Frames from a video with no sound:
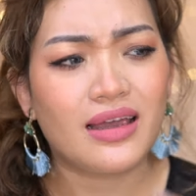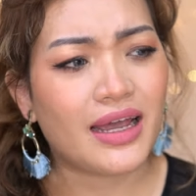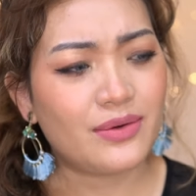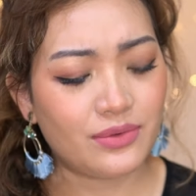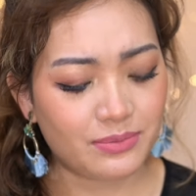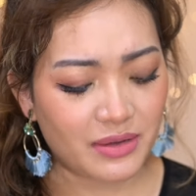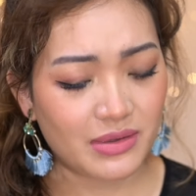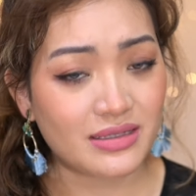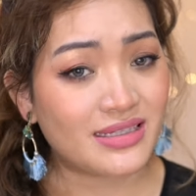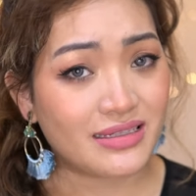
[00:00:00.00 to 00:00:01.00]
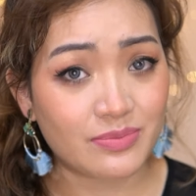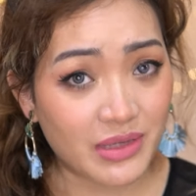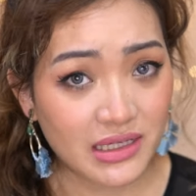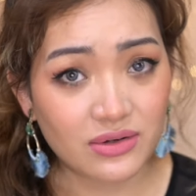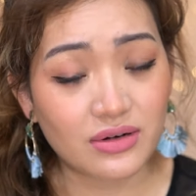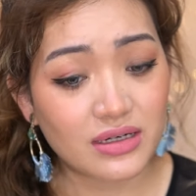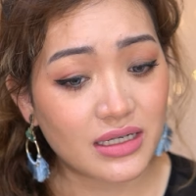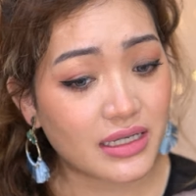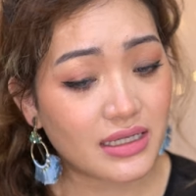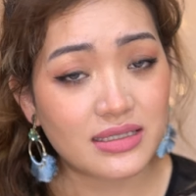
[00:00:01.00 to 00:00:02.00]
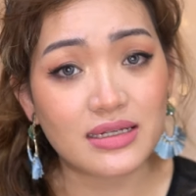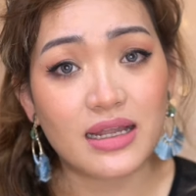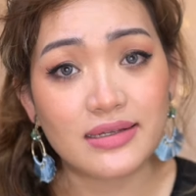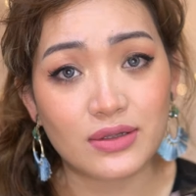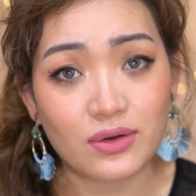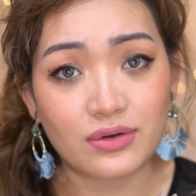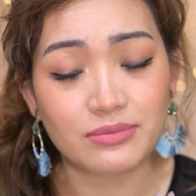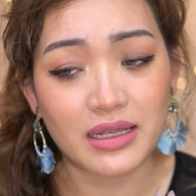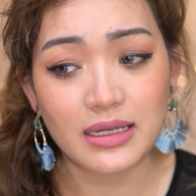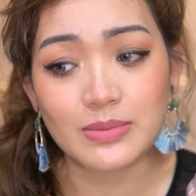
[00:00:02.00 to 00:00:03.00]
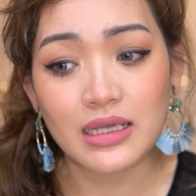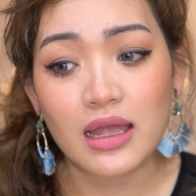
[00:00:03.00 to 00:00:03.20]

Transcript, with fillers: I know maybe it's just me, or like it doesn't last long on my lips.